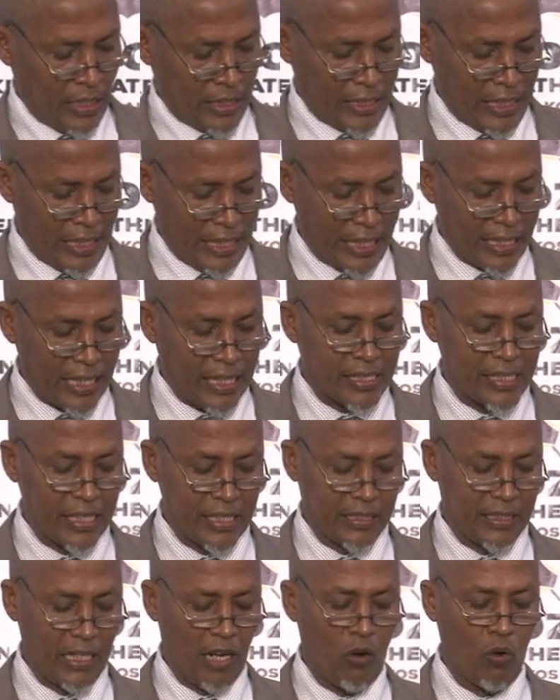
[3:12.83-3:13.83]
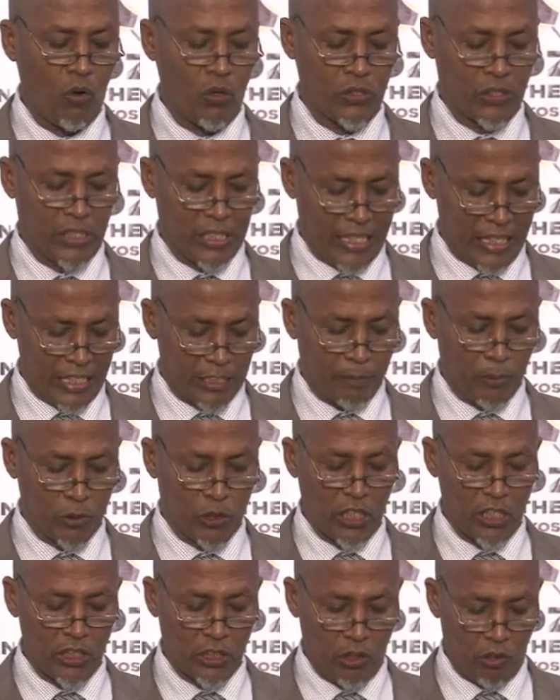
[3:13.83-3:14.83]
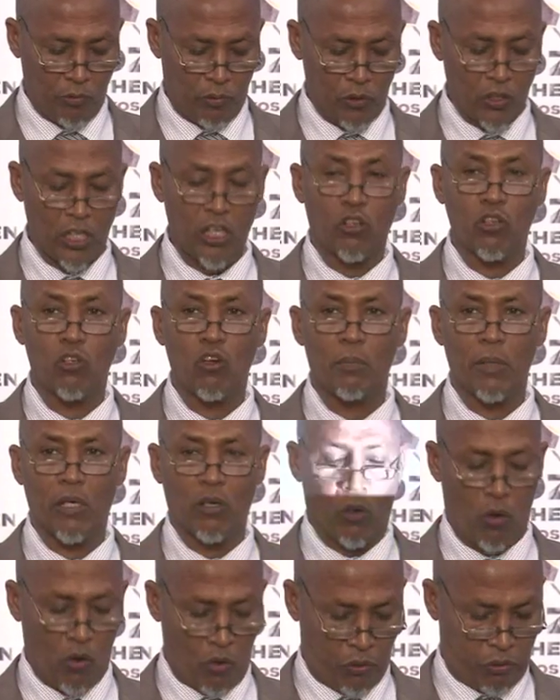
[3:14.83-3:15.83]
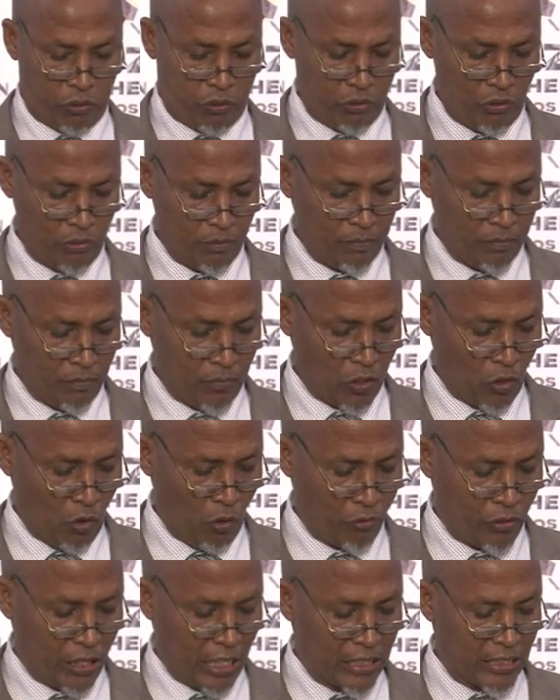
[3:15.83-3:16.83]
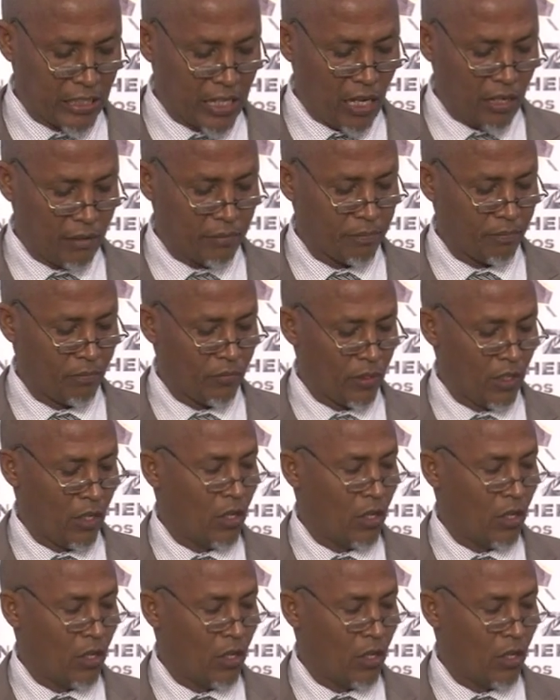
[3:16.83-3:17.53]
The leather sector holds great potential for the economic growth of Kenya